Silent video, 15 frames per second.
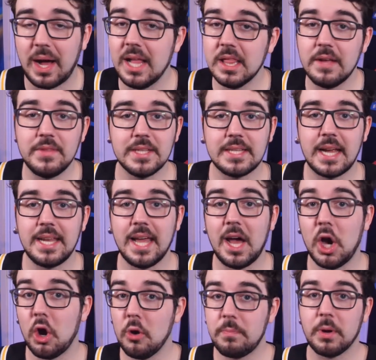I love this idea.
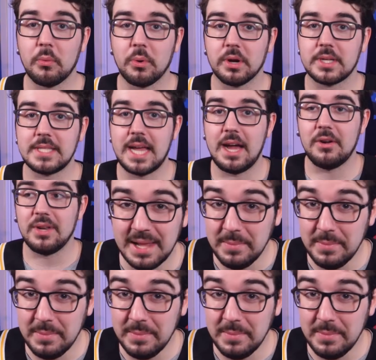I hope it works out.